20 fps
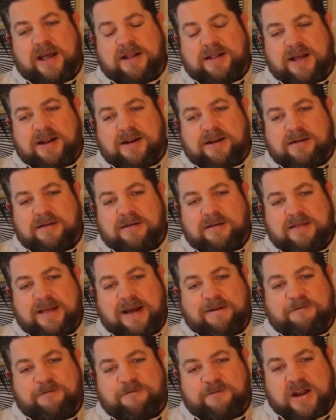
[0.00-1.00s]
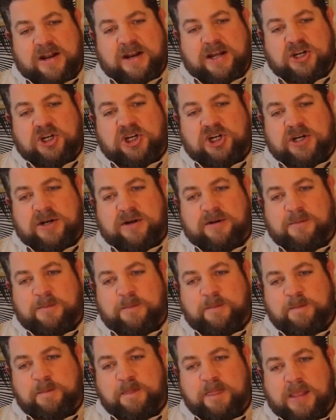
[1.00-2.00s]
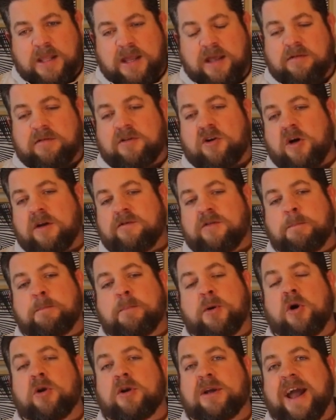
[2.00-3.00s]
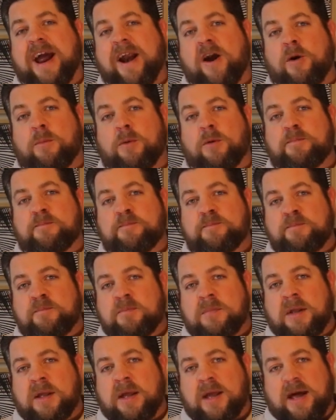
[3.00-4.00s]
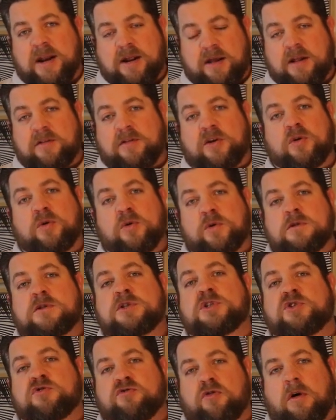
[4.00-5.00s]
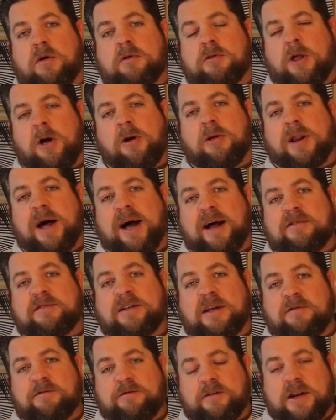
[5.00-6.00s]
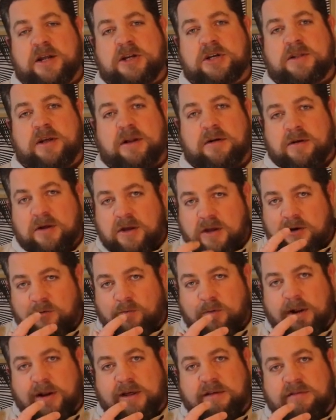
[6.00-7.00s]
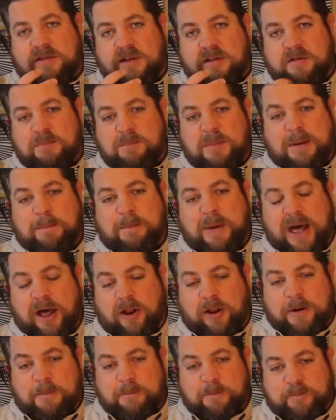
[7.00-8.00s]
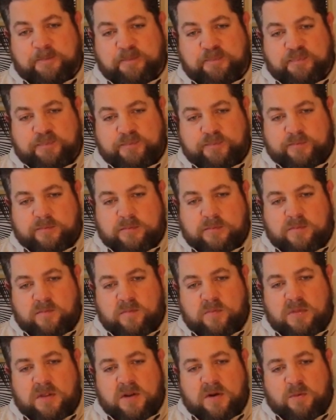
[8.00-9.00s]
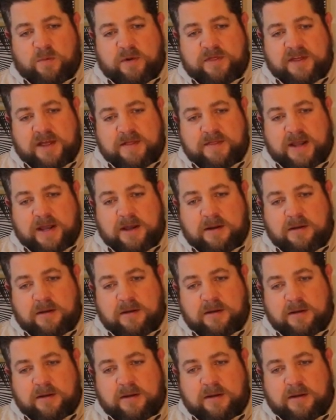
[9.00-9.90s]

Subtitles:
and then that finish is kind of a burnt caramel. And it's a good, strong, long-lasting finish that really sits mid-palate within there.